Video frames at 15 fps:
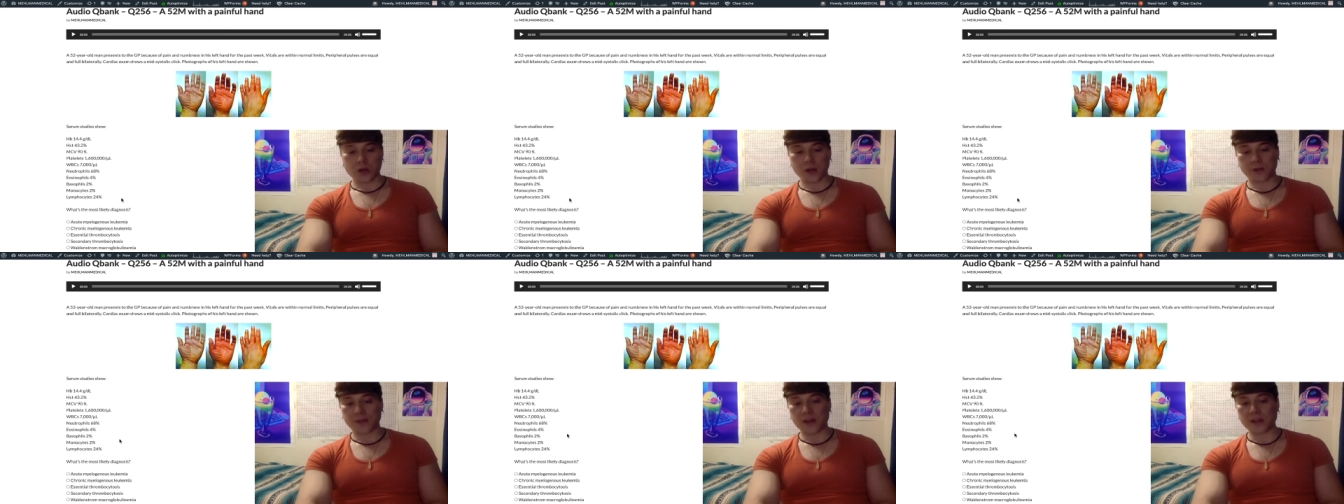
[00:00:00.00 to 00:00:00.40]

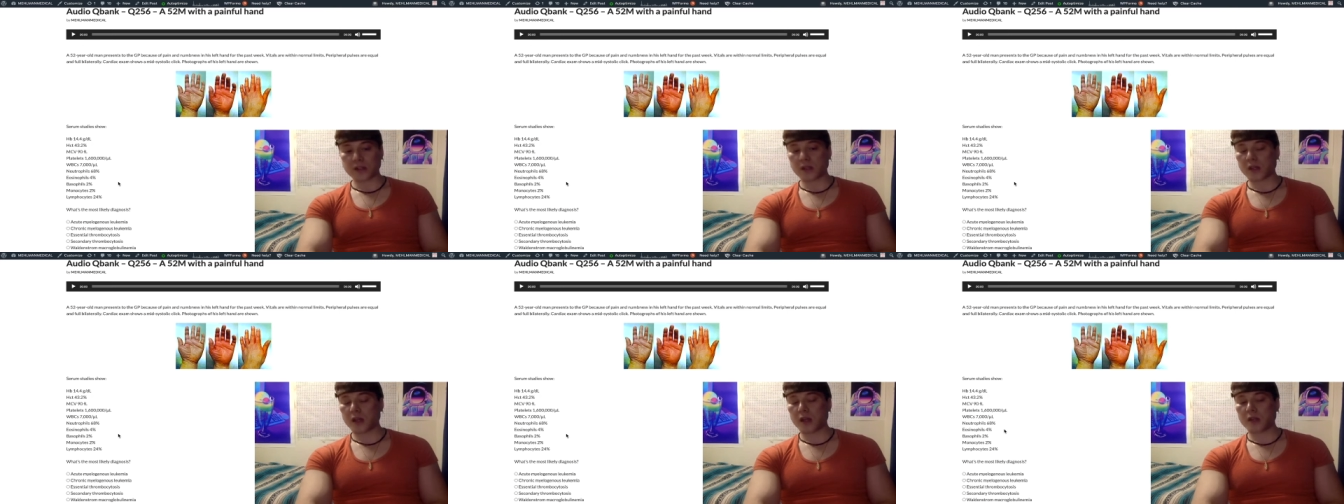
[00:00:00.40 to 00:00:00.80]
If that's
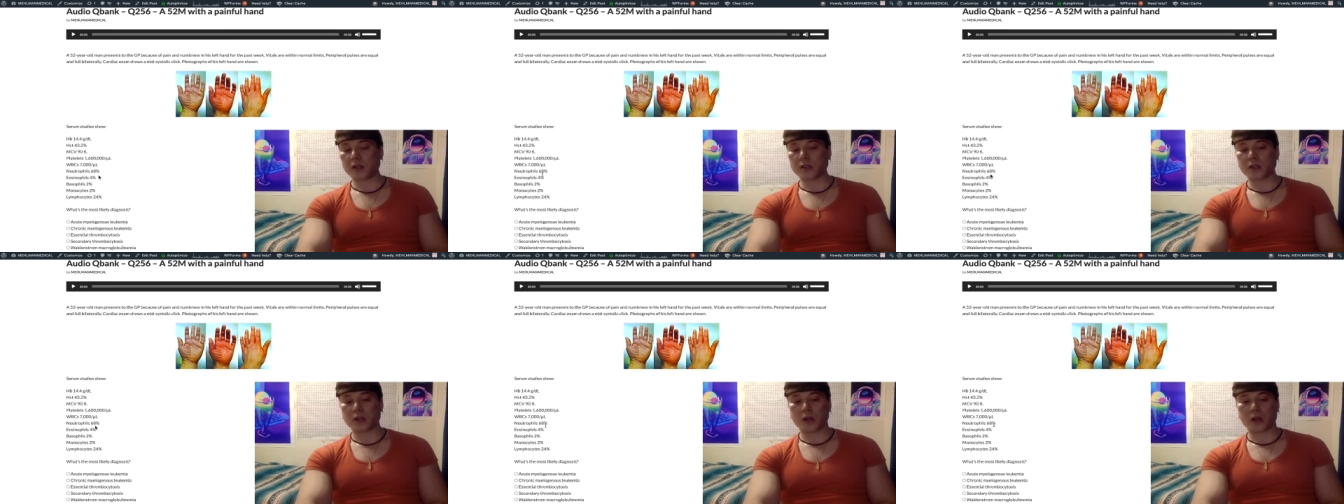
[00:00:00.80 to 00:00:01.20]
the case,
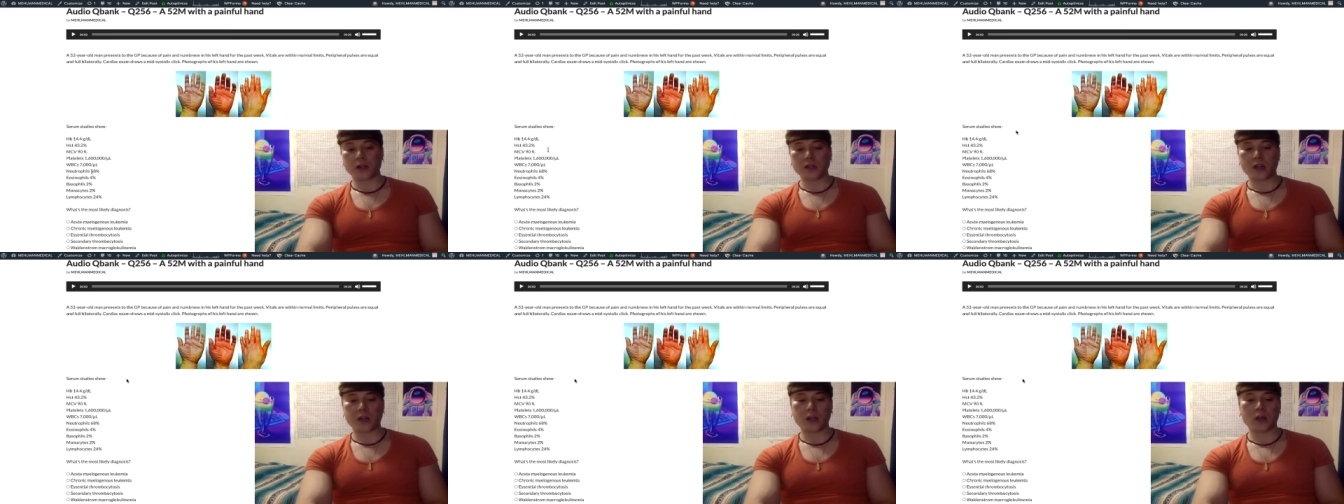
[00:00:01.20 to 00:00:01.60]
they're going to
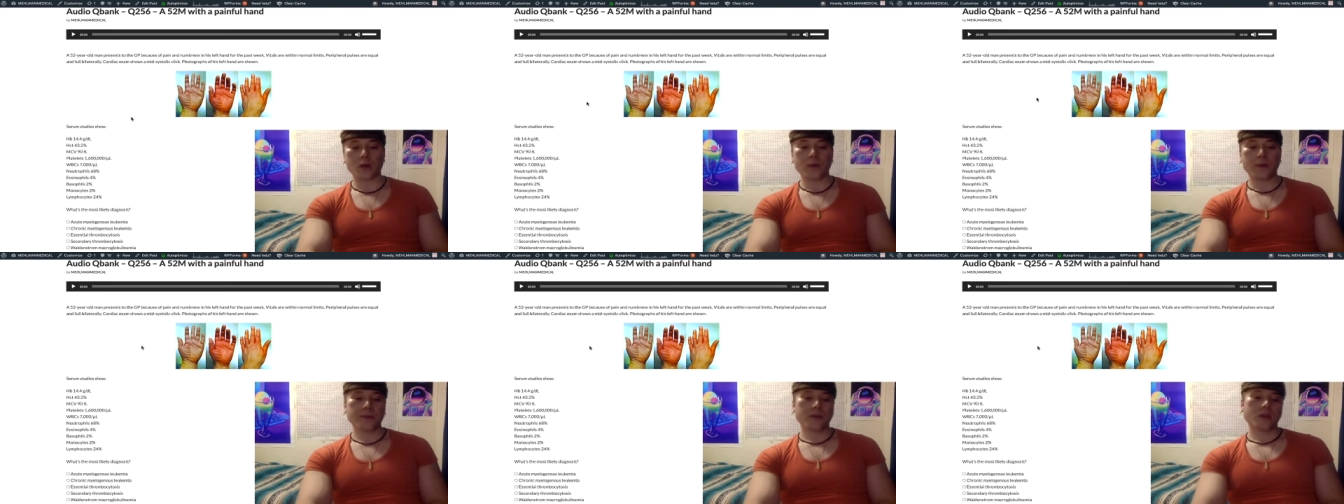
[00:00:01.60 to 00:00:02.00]
tell you
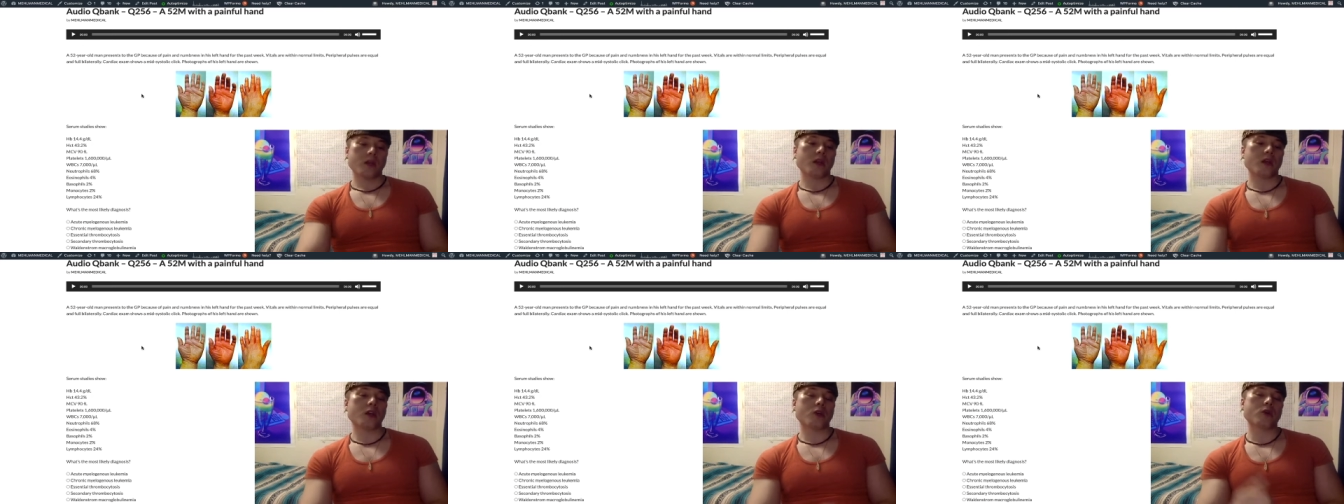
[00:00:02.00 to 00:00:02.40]

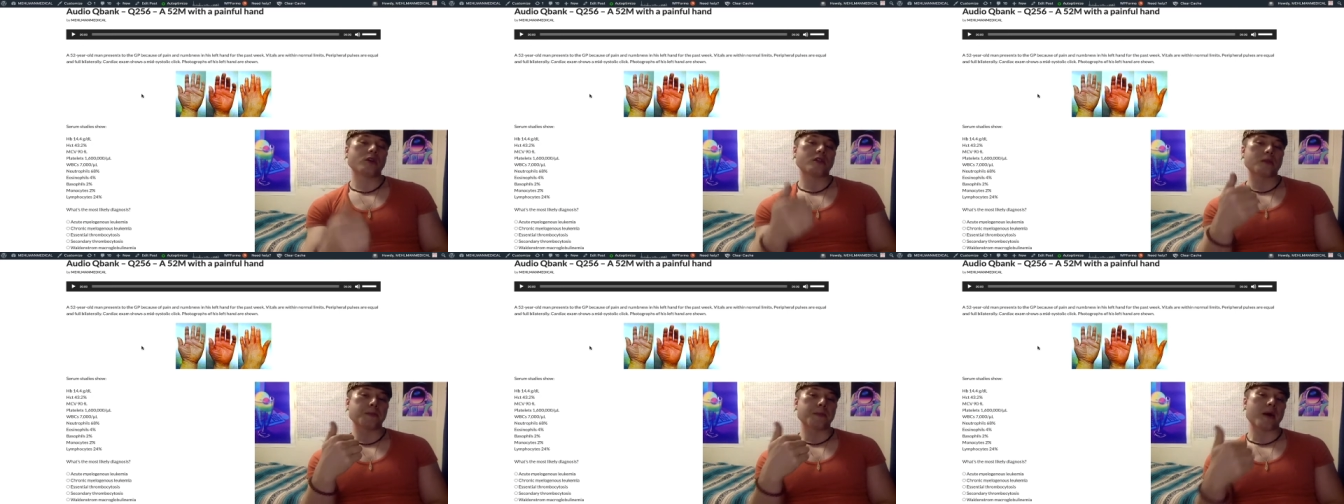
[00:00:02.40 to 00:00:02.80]

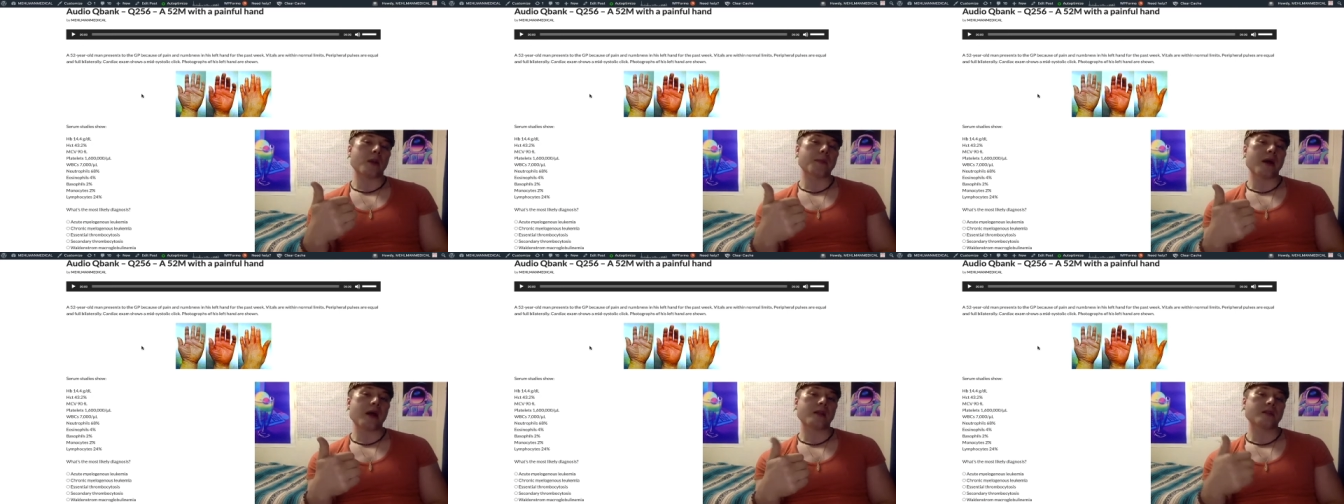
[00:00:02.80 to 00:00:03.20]
increased
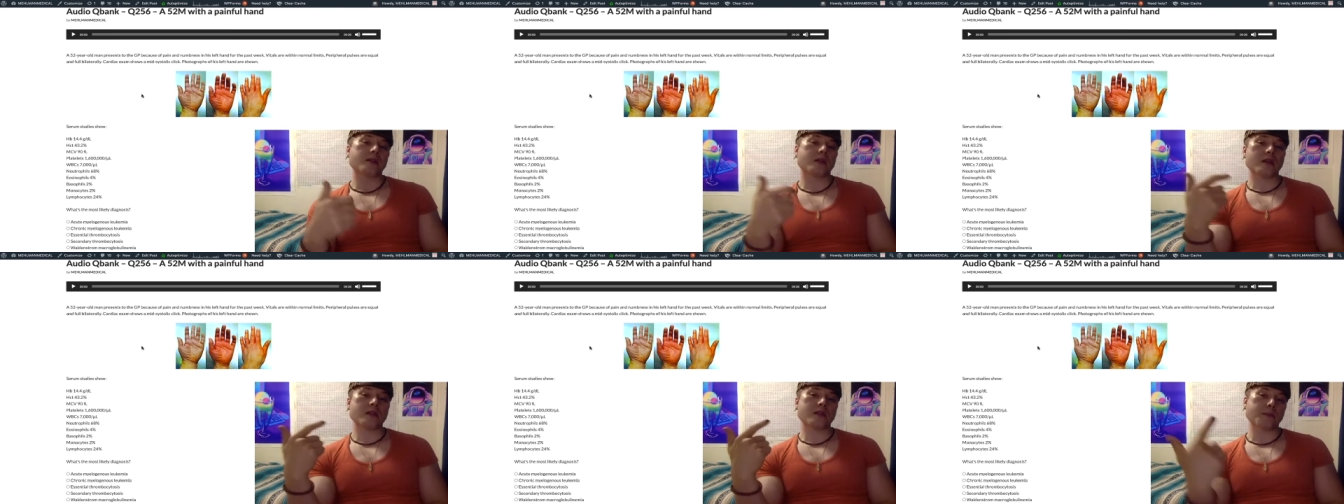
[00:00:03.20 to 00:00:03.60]

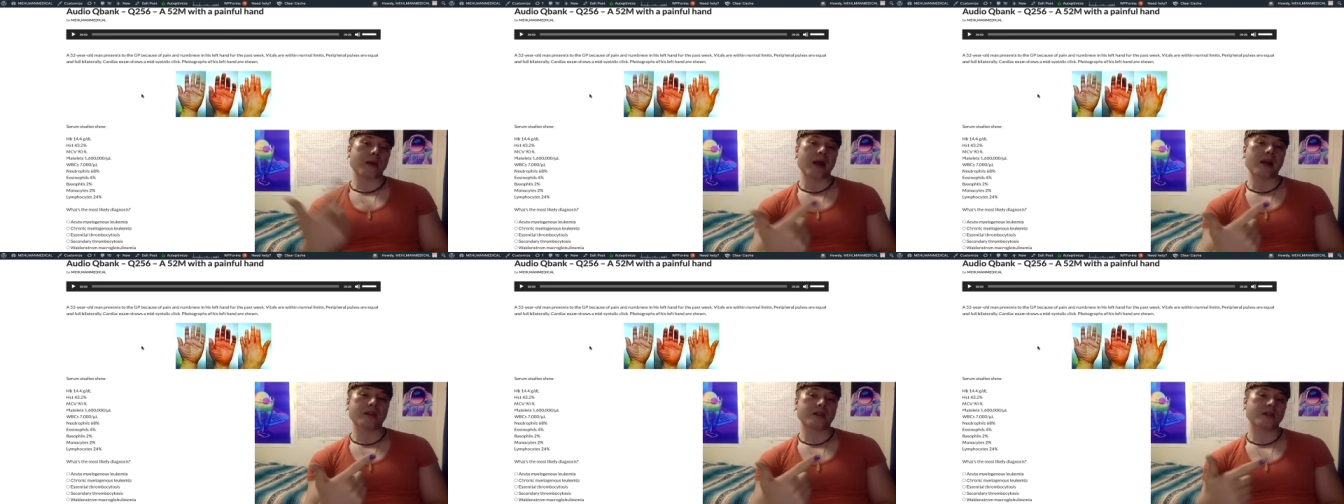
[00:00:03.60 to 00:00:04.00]
metamyelocytes,
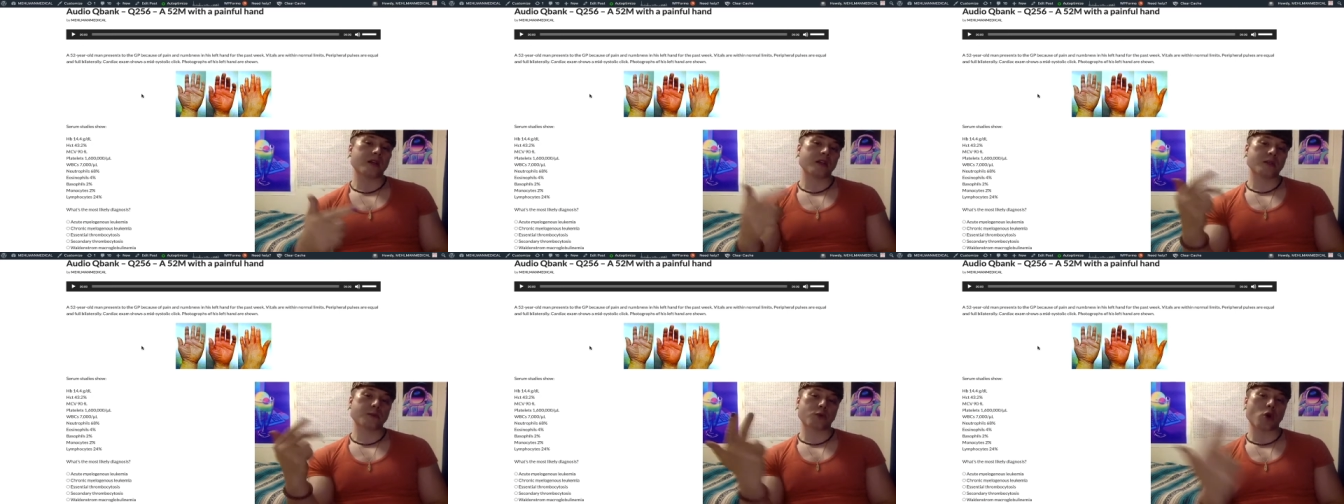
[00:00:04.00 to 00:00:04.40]

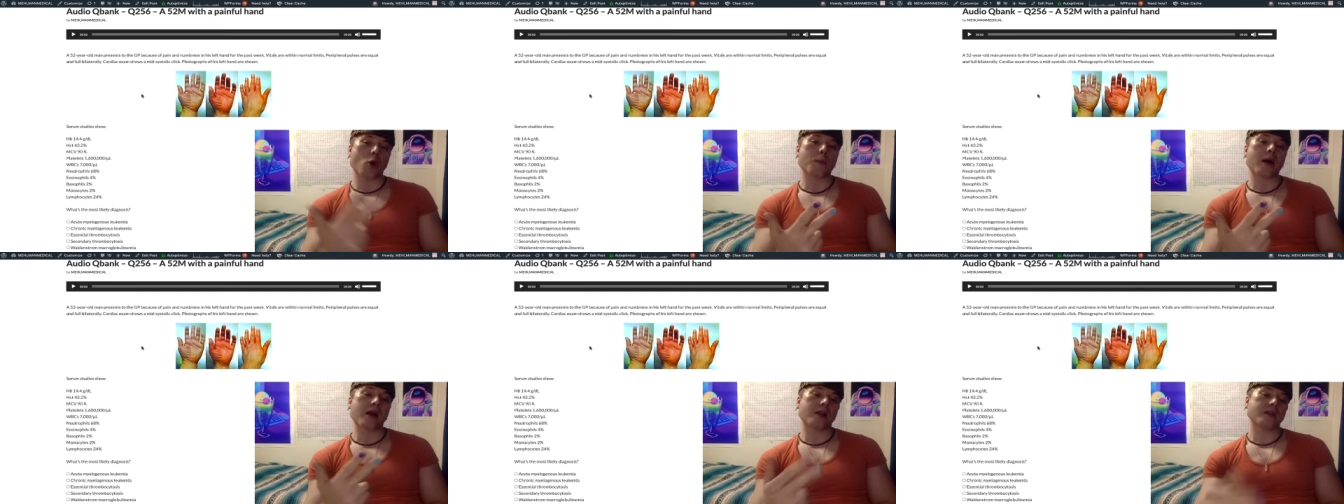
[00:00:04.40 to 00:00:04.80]
myelocytes,
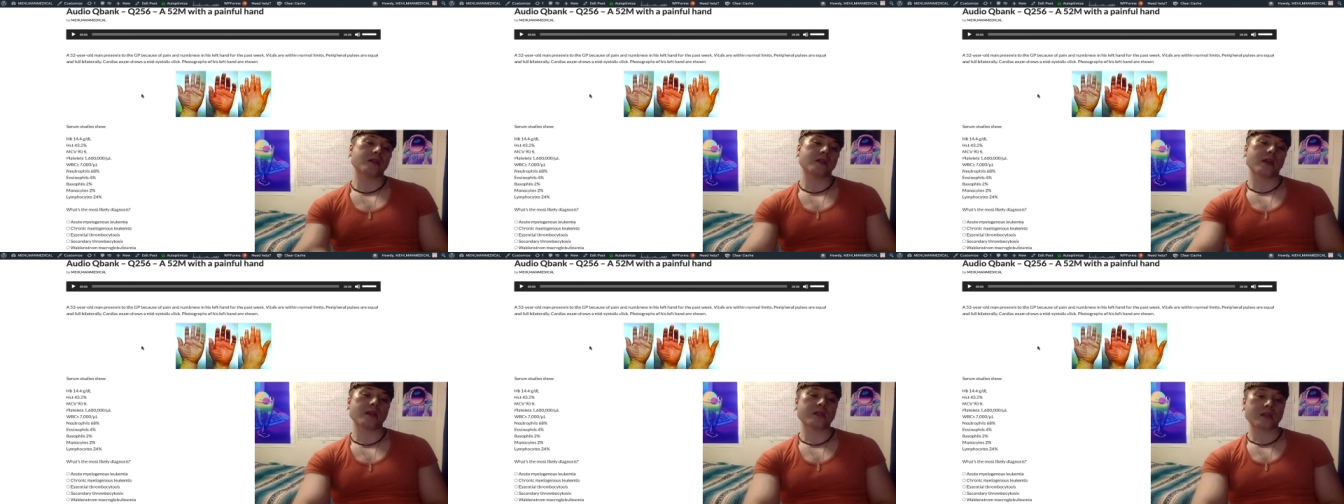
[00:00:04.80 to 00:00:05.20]

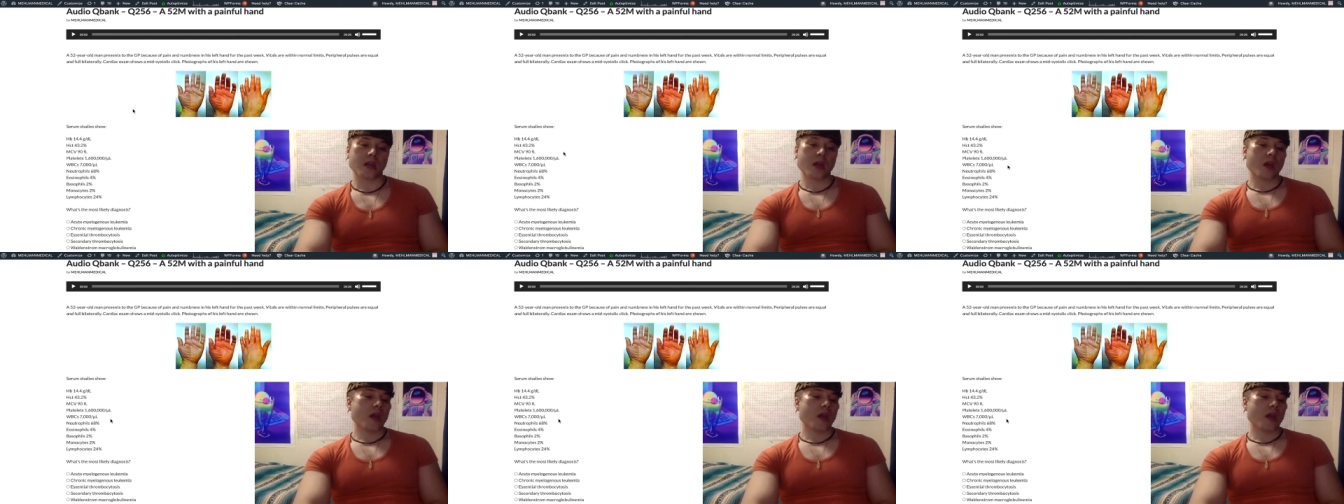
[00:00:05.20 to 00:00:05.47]
promyelocytes.